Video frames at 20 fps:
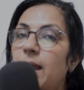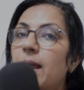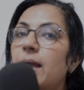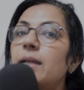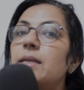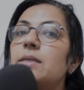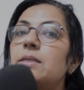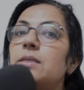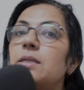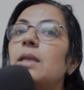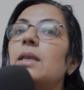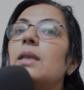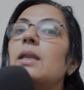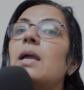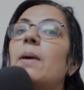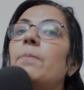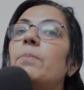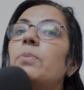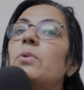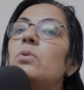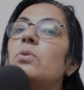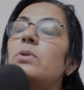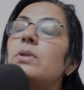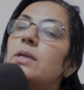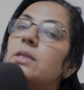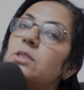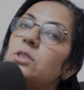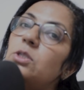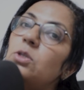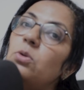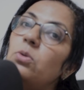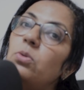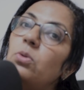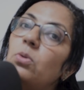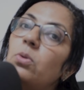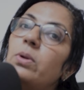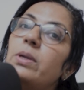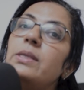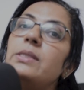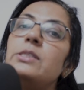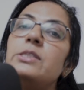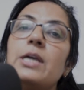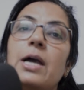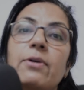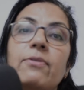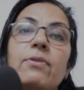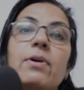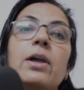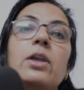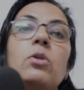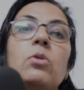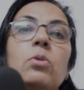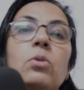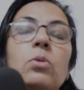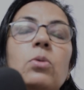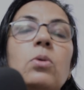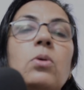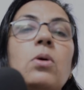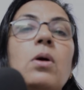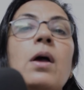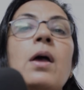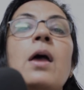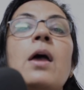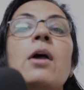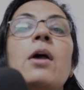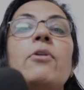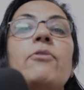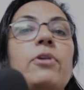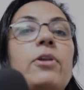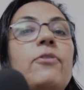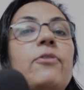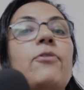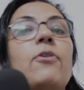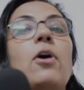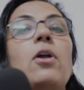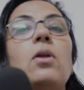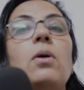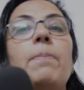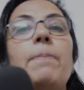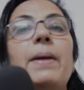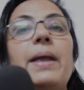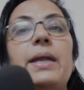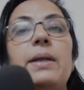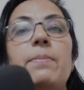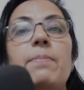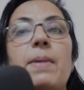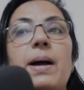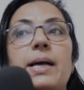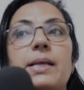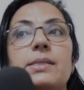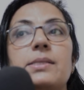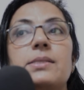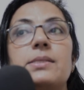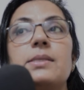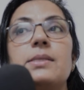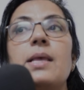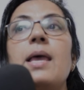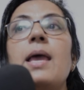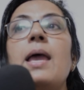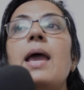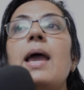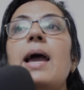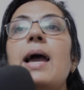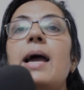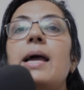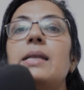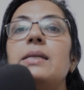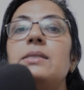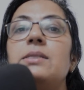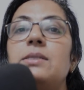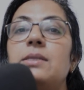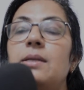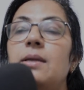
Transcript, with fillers: And in computers, you know, in Java, you know, we follow BEDMAS, and